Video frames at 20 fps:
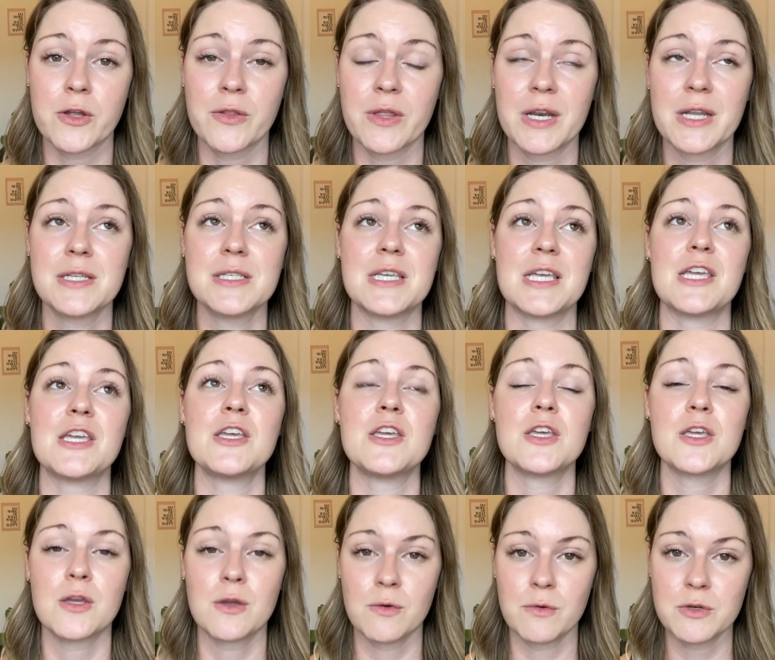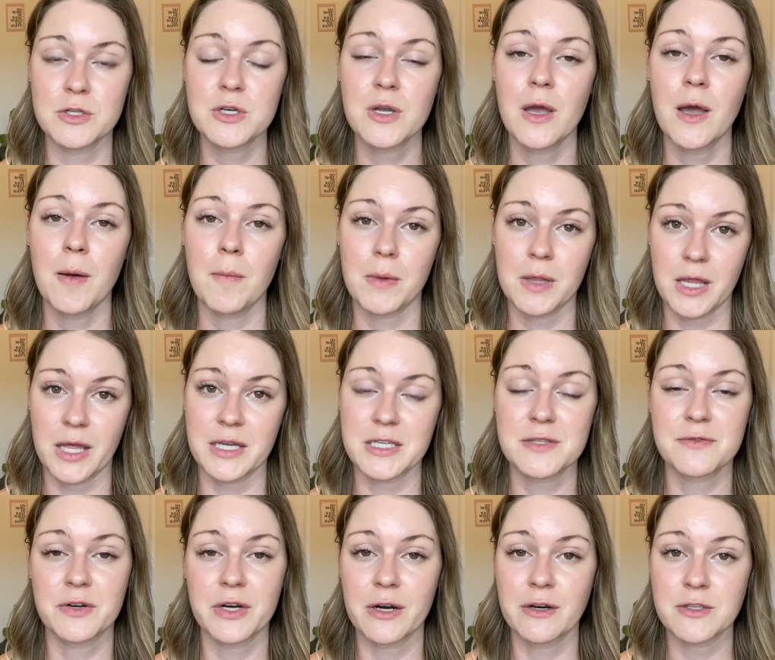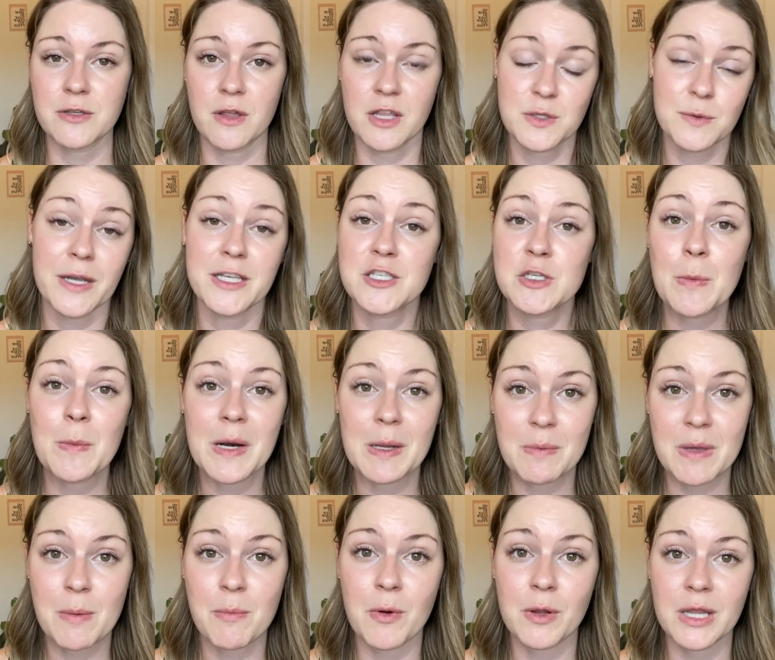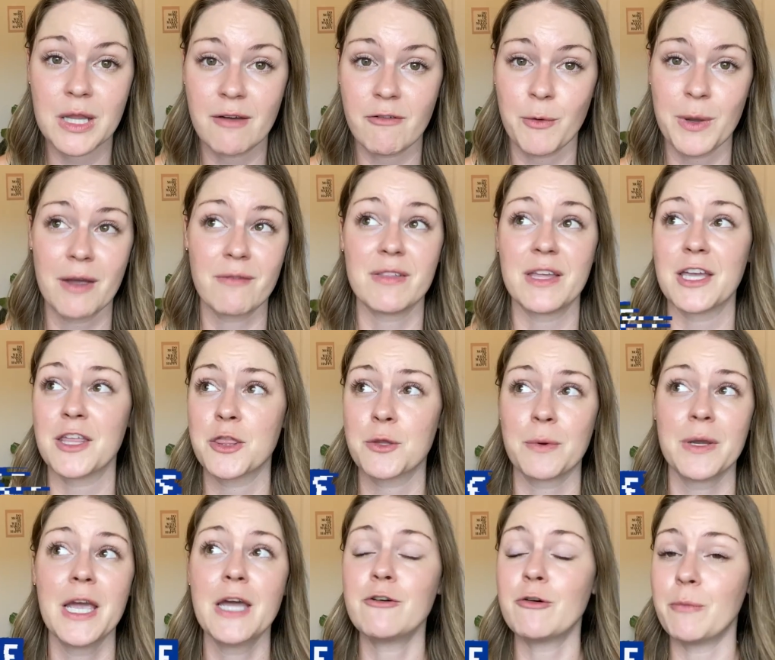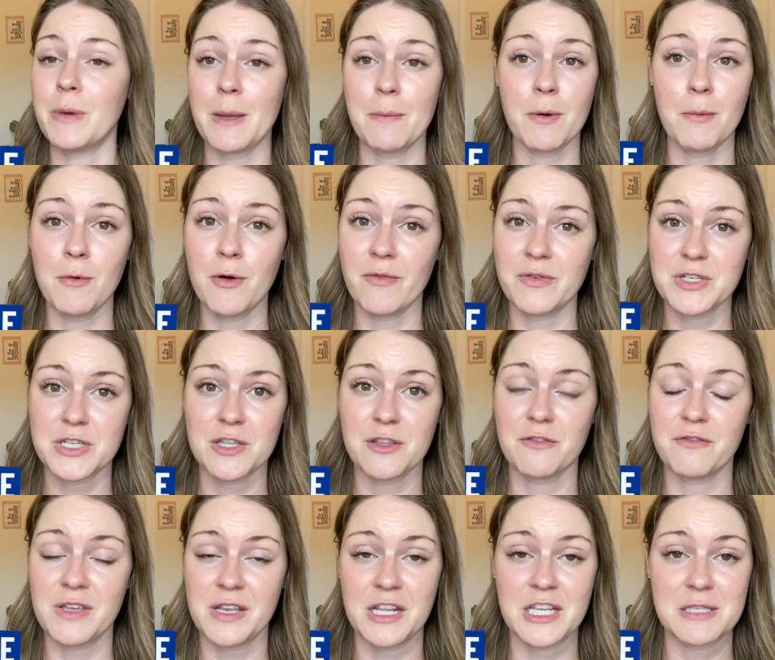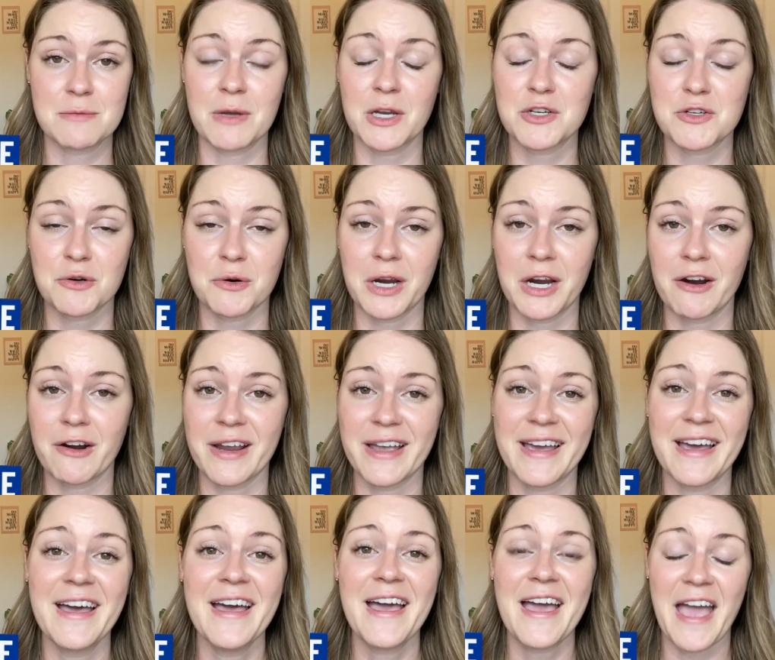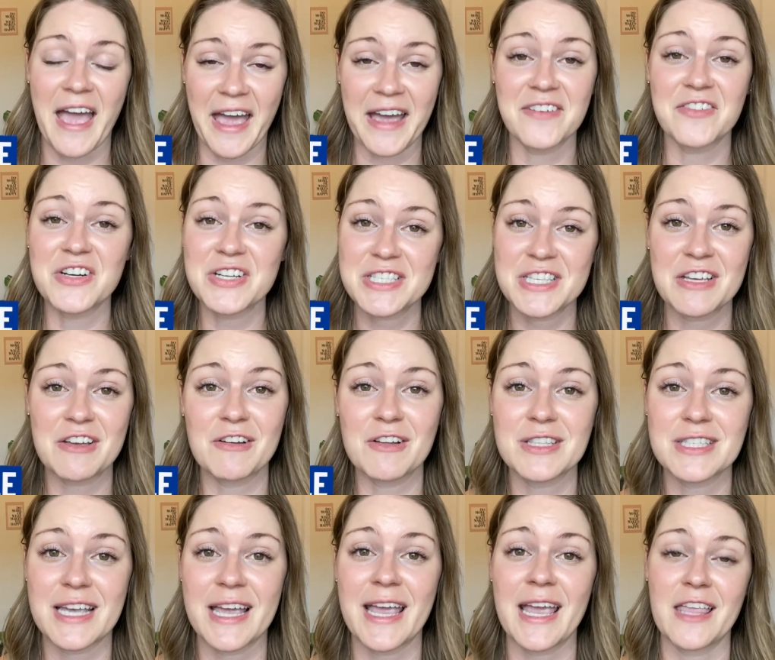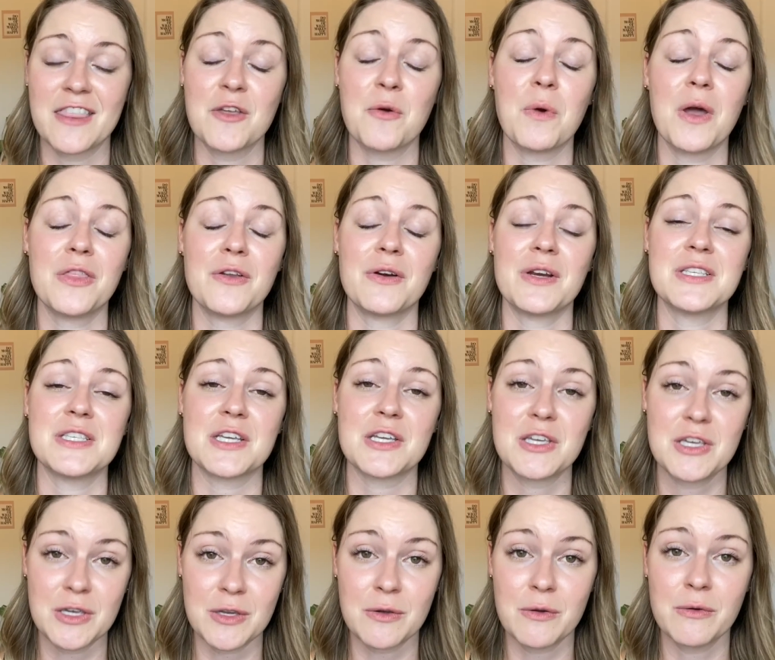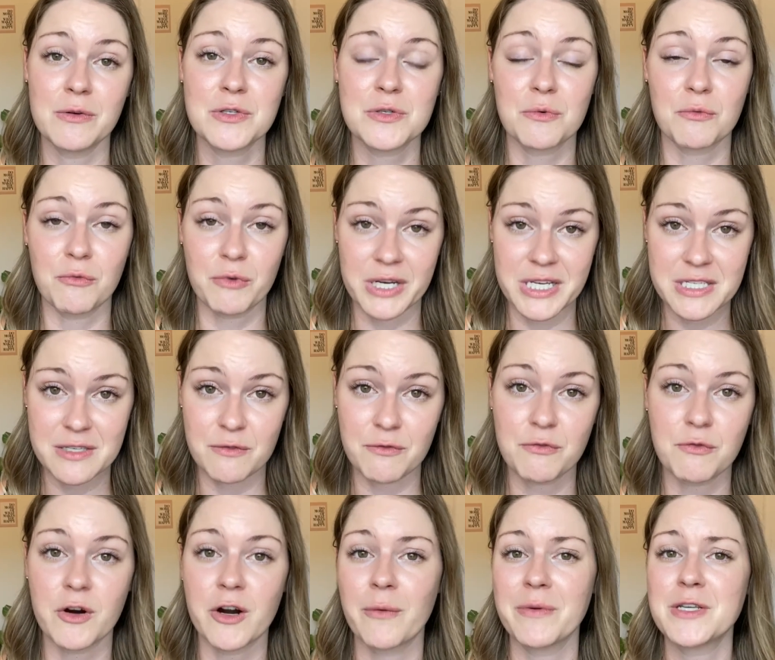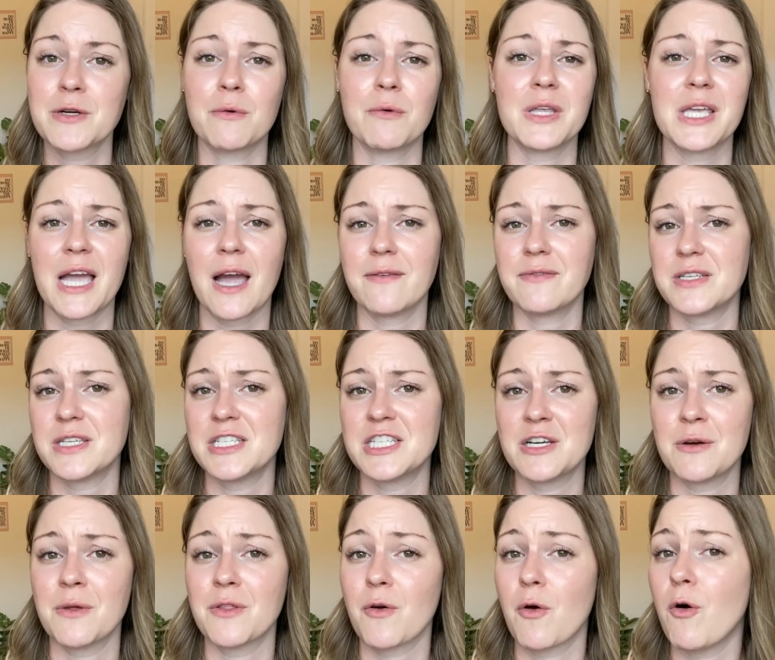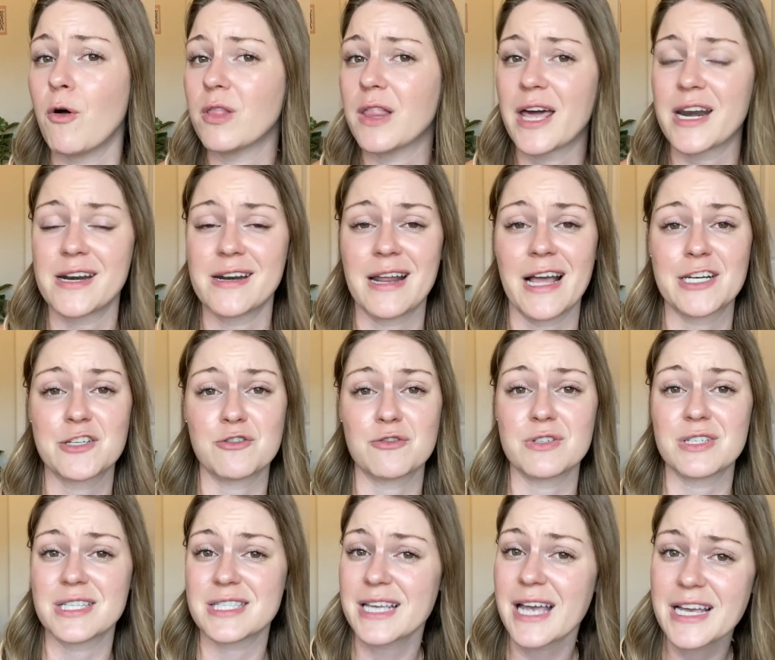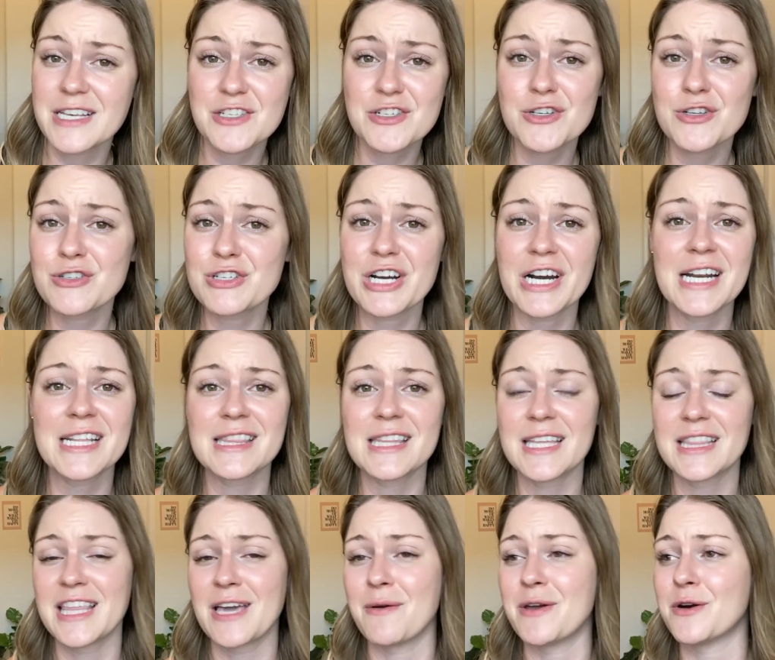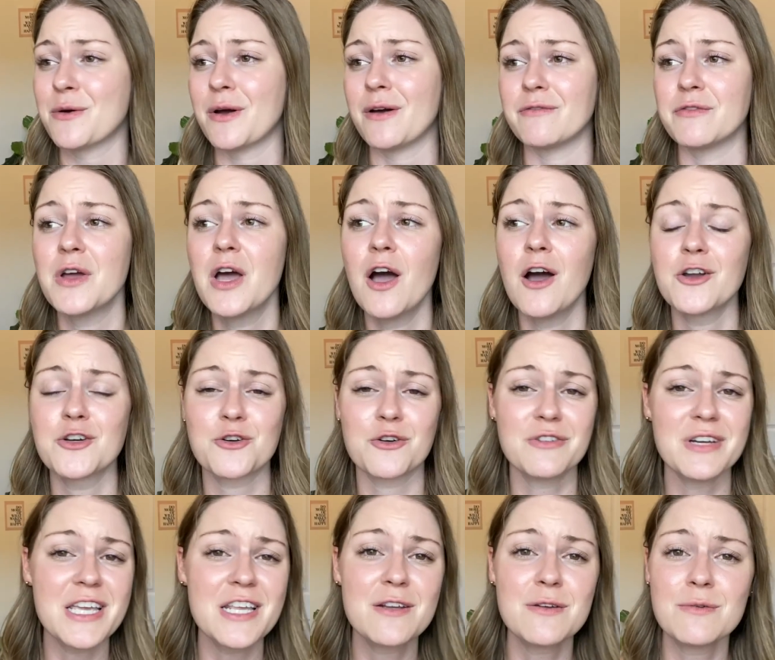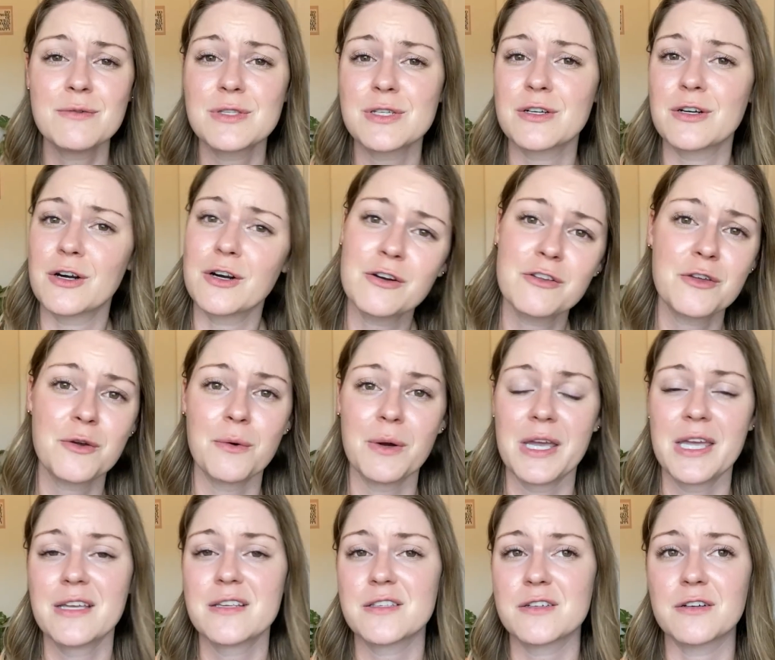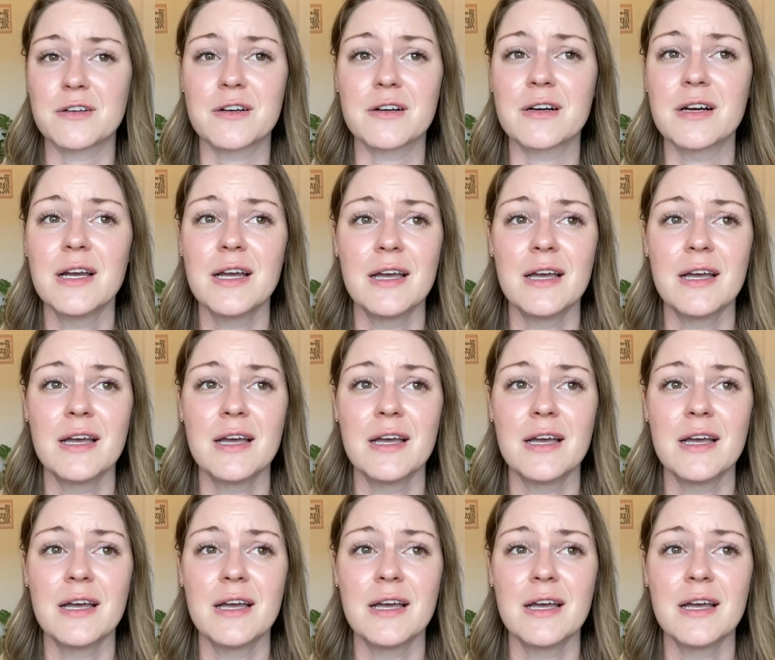That is a huge plus for Arizona. That's why so many people love it. We have like 300 people move into the Phoenix metro area every single day, and the weather is a huge reason for it. We don't really have to deal with a whole lot of natural disasters or anything like that. We don't have tornadoes or earthquakes or